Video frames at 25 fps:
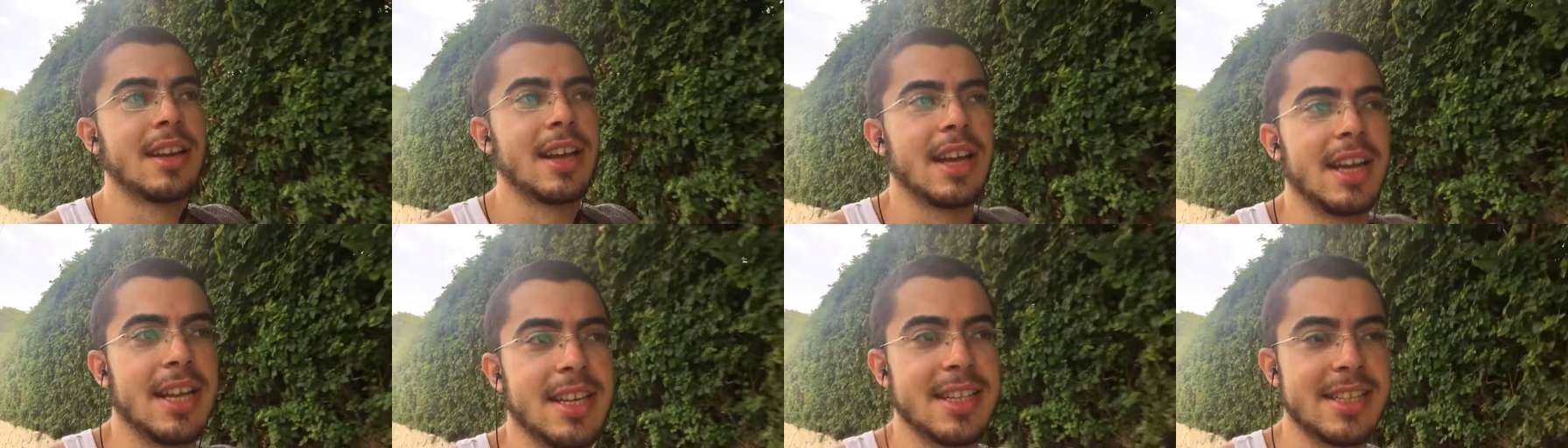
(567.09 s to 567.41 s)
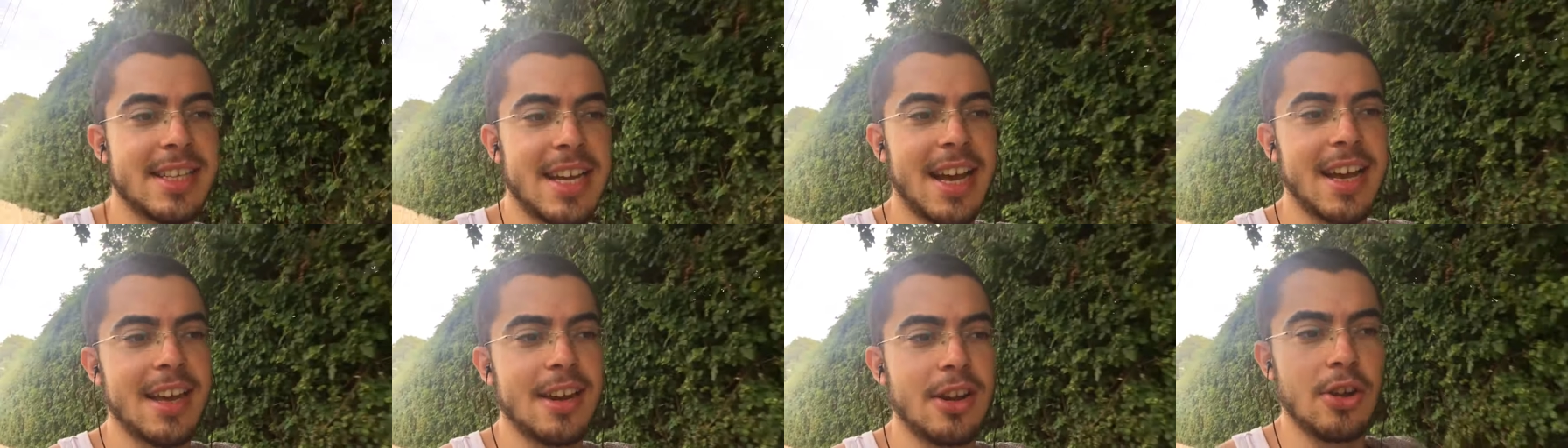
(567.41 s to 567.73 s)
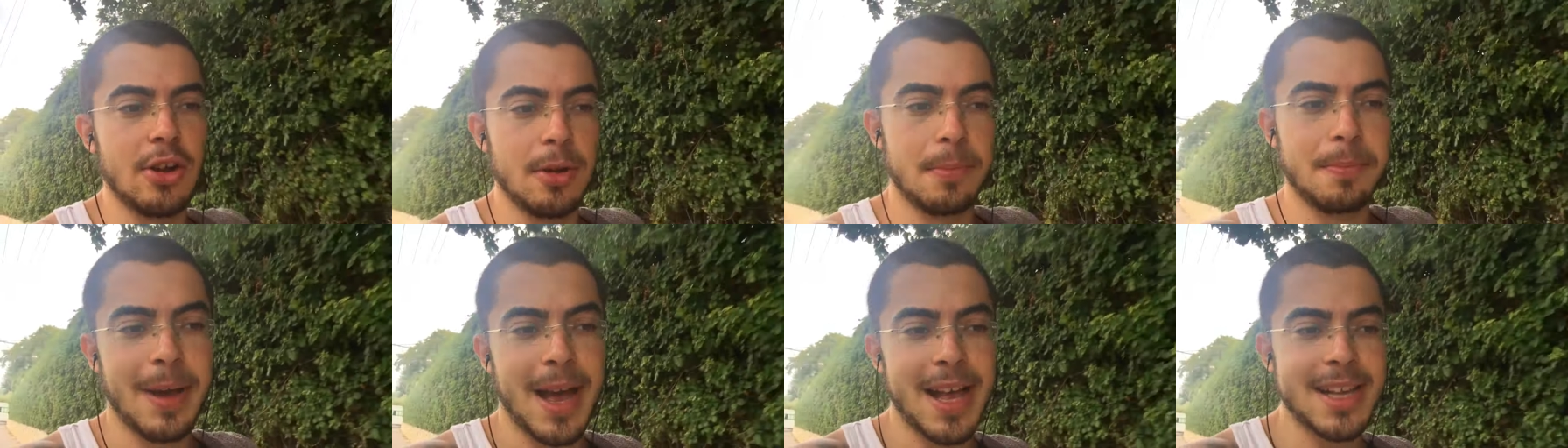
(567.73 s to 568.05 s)
and attack it
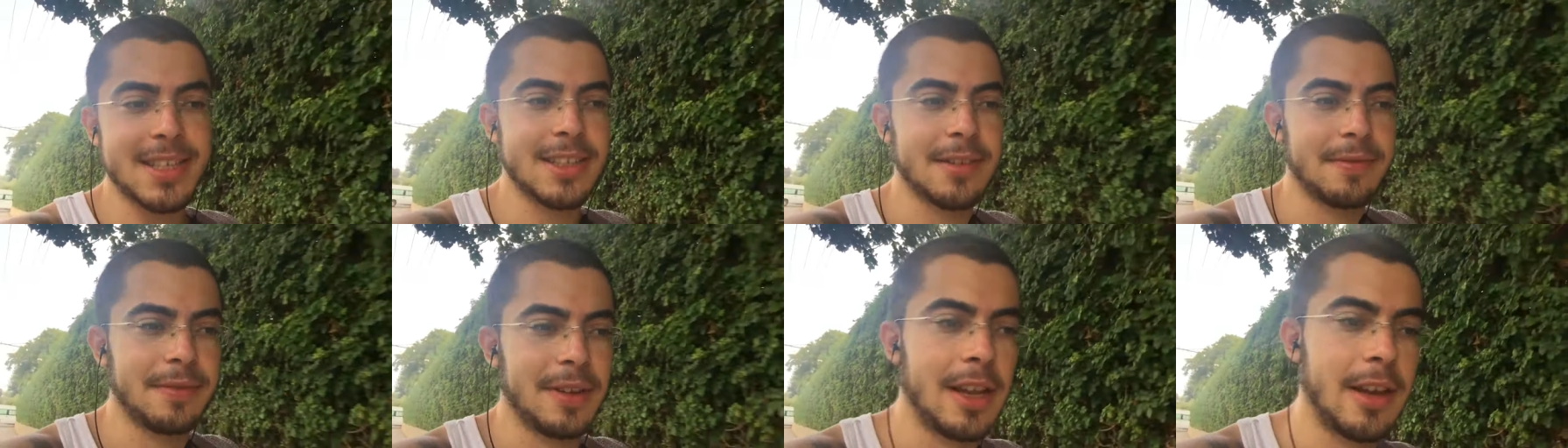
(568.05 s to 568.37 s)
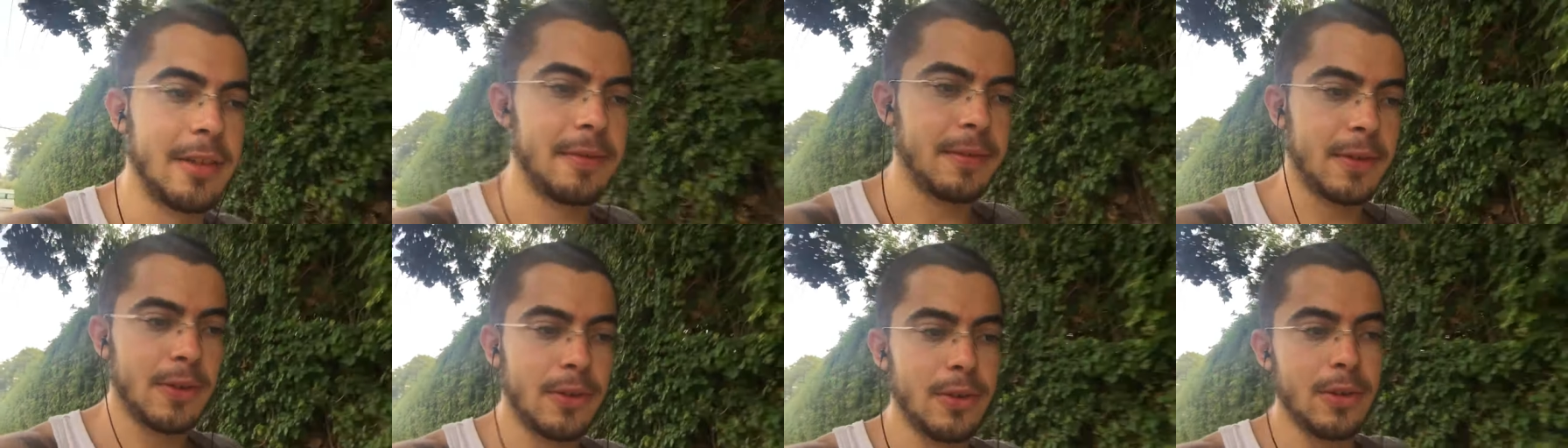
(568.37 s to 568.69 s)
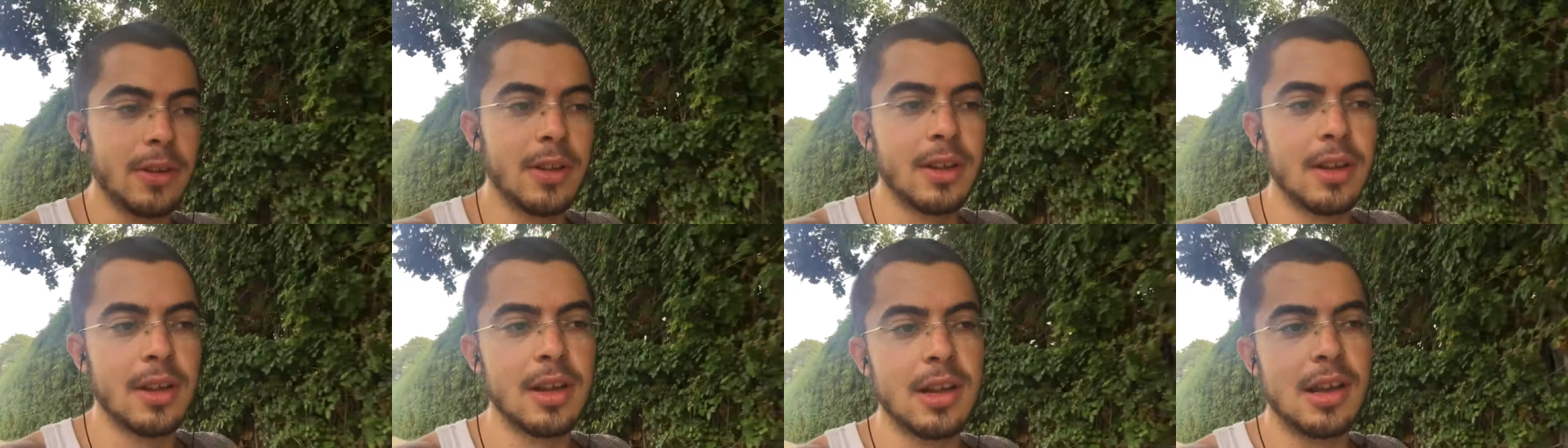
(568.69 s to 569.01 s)
on a massive
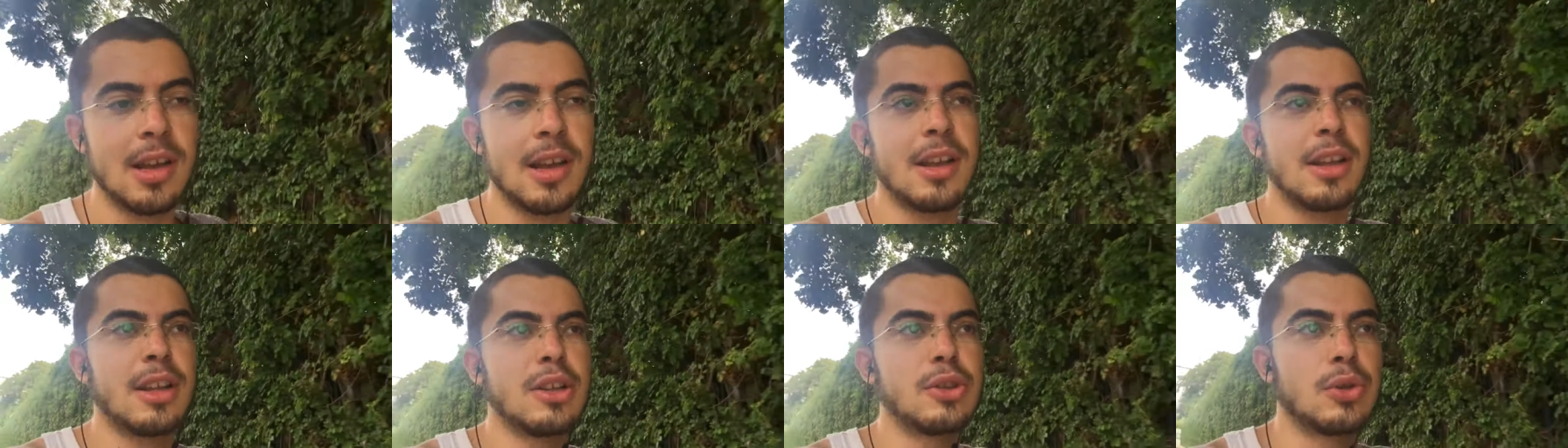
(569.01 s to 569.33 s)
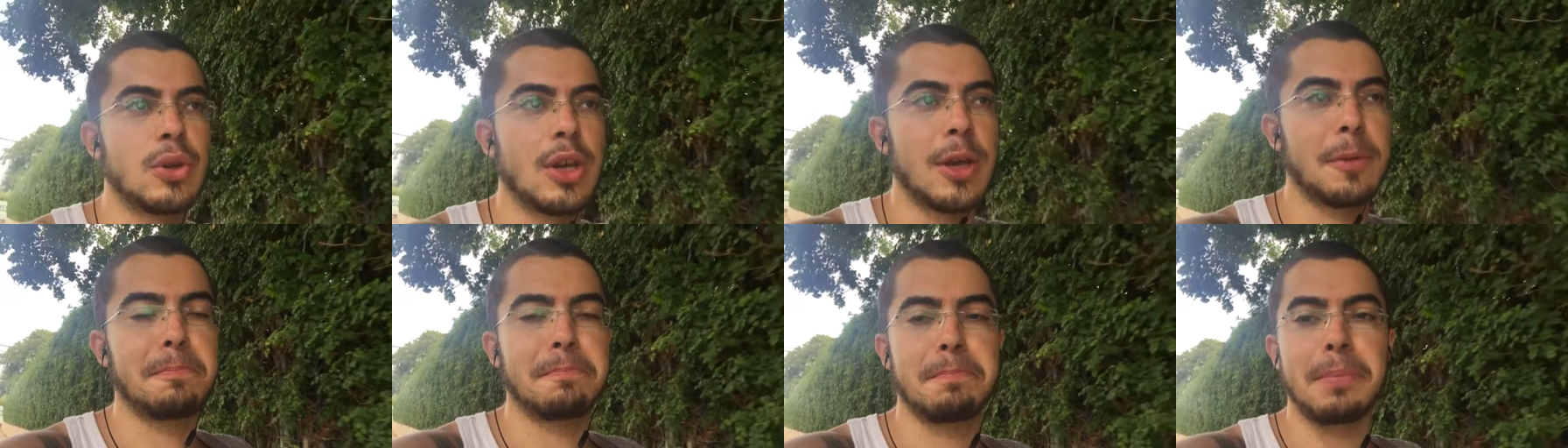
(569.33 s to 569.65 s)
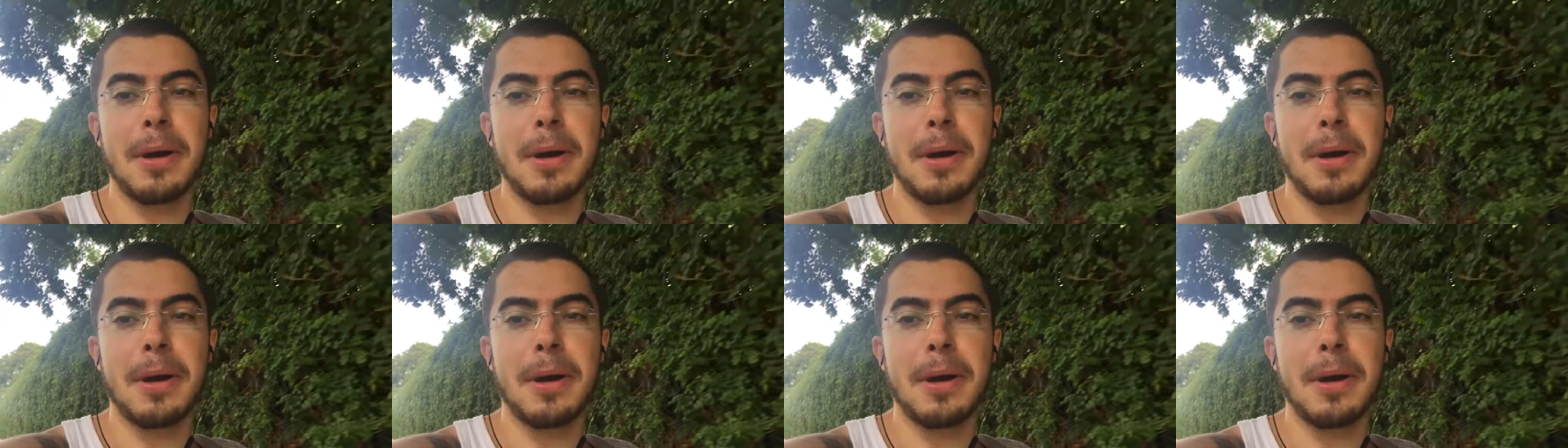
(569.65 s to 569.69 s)
level to get